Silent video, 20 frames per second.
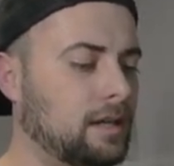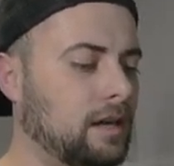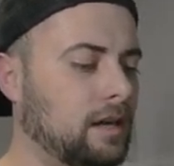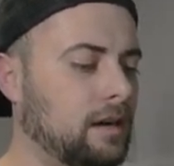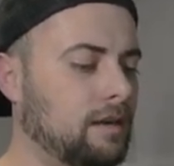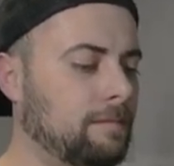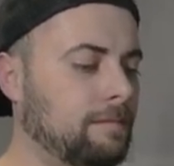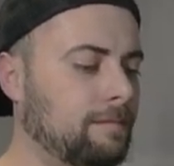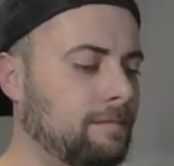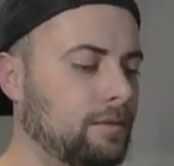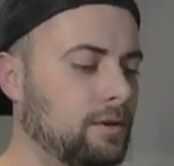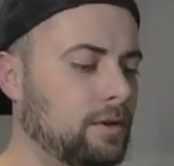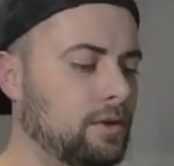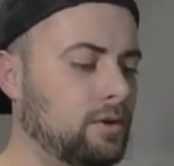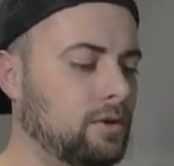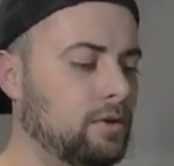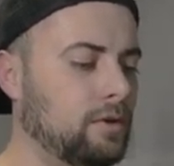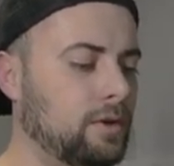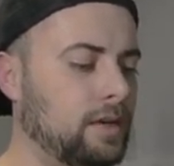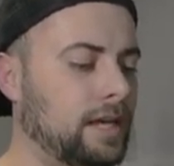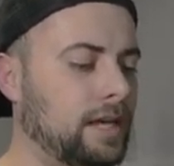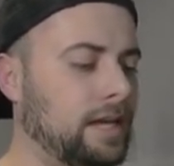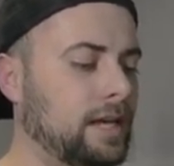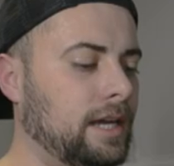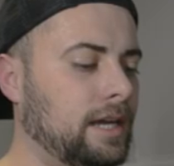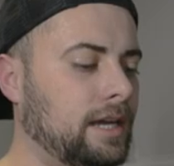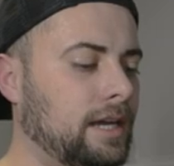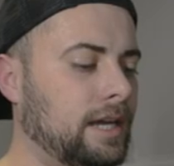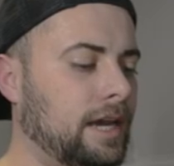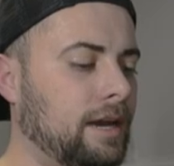Cubfu,
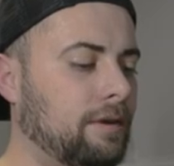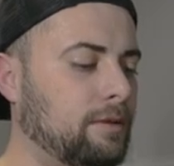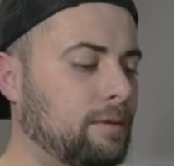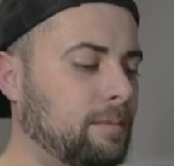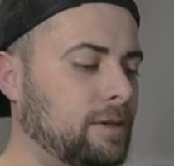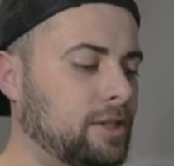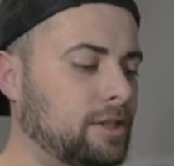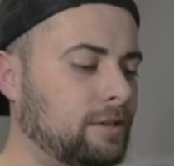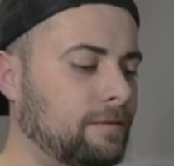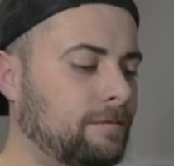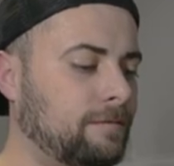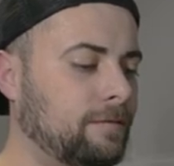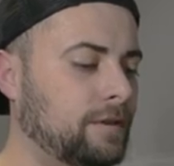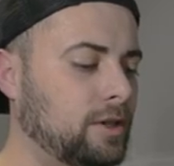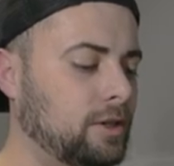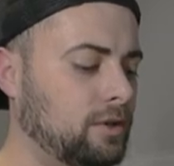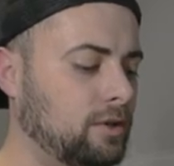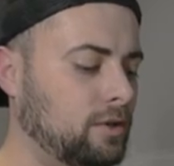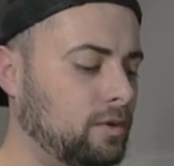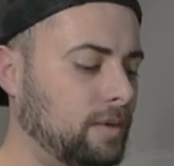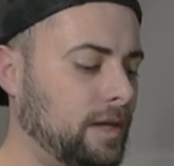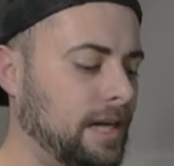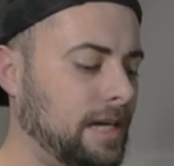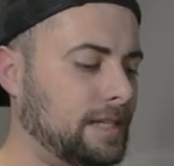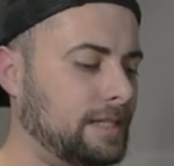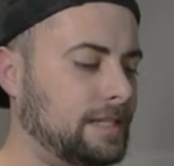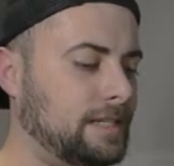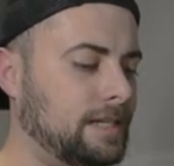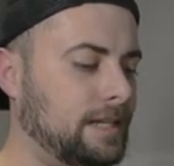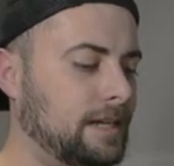Inkay with a bunch of food, we
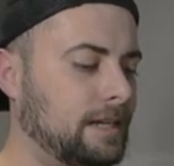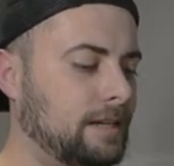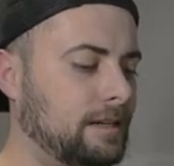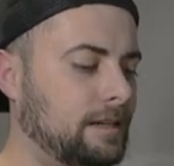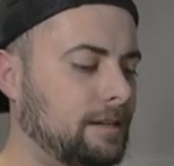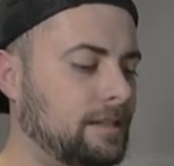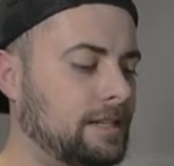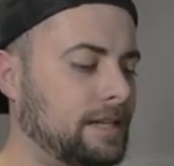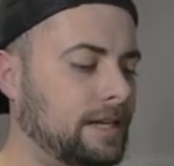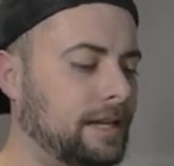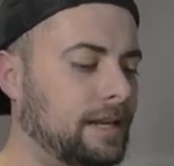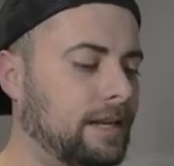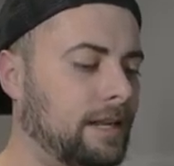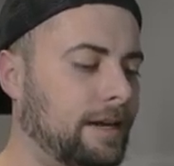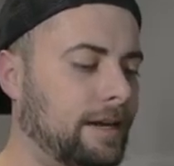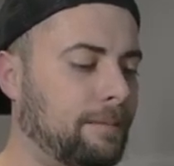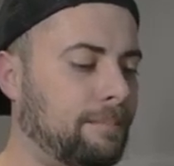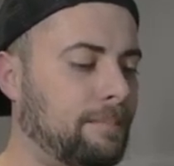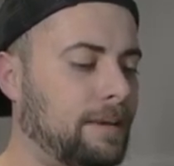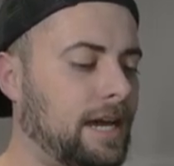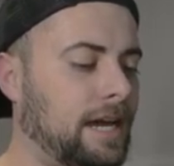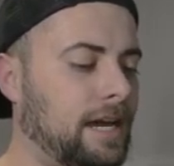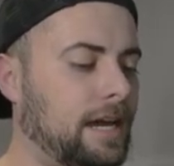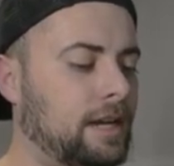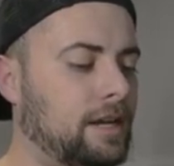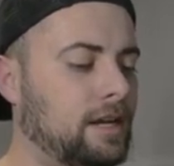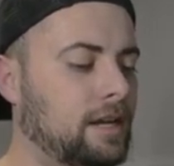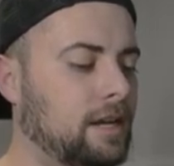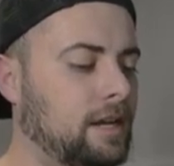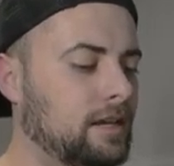got Diglett digging like
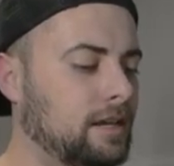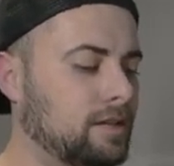mad,